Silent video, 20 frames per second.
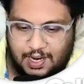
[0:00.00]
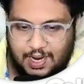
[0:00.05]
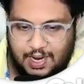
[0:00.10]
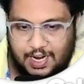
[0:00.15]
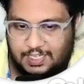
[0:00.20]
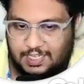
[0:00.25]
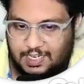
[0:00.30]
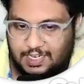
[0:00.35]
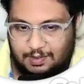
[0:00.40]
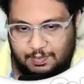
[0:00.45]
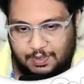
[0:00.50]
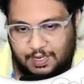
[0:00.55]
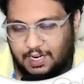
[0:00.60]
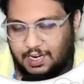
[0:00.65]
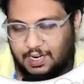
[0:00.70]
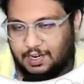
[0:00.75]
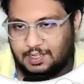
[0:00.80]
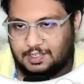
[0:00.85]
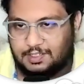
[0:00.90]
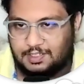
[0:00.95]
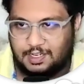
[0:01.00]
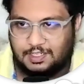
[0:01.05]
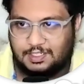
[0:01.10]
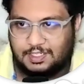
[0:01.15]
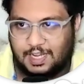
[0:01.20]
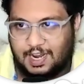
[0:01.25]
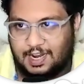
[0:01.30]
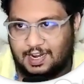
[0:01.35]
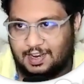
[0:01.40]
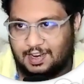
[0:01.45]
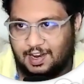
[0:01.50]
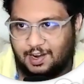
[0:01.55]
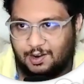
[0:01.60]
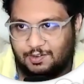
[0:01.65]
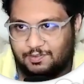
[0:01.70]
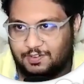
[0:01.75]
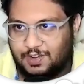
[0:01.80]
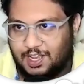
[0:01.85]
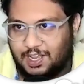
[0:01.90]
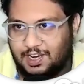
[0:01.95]
And there will be an interesting style guide
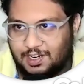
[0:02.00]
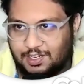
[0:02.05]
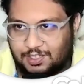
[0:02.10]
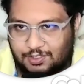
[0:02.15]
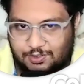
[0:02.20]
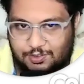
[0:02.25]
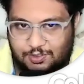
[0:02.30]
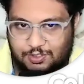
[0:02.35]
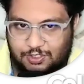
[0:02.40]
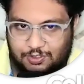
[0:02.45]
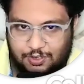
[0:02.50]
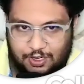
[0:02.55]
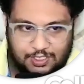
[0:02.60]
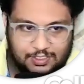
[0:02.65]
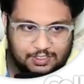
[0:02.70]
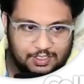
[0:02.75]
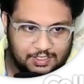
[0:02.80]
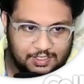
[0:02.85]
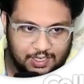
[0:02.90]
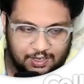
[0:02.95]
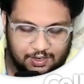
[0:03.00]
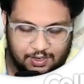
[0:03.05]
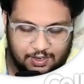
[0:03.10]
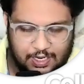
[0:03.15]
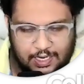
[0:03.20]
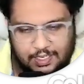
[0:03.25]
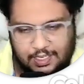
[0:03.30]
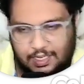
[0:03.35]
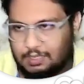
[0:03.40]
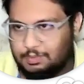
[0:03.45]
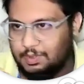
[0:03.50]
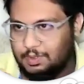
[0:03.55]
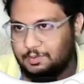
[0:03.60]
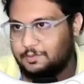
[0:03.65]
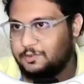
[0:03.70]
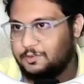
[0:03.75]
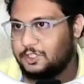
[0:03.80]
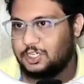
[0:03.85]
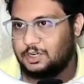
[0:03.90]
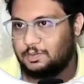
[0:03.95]
of color choices and all, and there will be
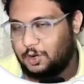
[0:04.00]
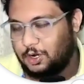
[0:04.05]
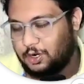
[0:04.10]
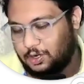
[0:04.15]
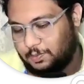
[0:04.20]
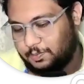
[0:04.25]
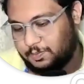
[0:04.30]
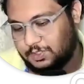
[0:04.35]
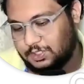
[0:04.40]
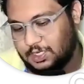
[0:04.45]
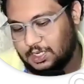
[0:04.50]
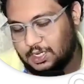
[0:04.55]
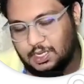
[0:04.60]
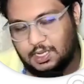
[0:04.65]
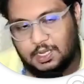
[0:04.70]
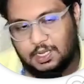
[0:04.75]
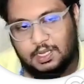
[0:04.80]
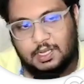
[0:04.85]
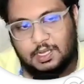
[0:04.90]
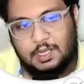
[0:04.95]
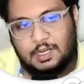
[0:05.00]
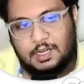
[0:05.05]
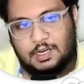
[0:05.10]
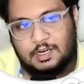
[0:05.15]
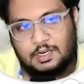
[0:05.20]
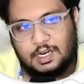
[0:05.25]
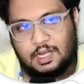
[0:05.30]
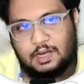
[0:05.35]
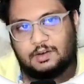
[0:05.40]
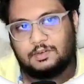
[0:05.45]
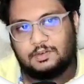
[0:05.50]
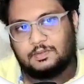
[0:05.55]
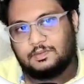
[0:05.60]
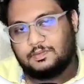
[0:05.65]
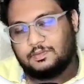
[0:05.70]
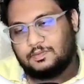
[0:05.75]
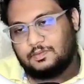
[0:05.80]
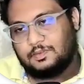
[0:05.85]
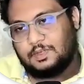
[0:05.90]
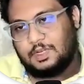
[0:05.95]
visual mockups. Now,
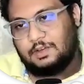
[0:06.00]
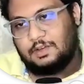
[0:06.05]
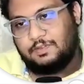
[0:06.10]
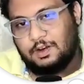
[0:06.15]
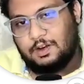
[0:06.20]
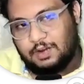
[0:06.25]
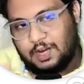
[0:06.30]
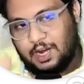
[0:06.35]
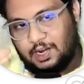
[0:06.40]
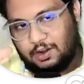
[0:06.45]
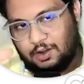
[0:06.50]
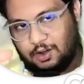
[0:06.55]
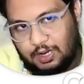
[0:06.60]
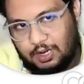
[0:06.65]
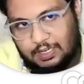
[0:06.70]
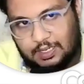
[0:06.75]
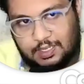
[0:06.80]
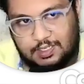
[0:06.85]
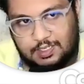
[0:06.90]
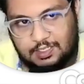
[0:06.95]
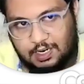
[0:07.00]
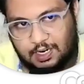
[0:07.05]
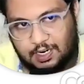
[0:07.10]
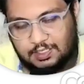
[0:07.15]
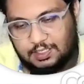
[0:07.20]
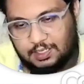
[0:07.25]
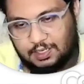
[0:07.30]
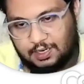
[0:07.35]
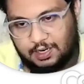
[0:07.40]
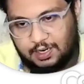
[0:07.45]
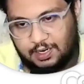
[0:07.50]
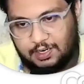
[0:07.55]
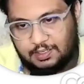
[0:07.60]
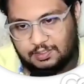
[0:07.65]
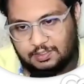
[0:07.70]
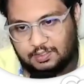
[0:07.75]
if you look at all these structure, right?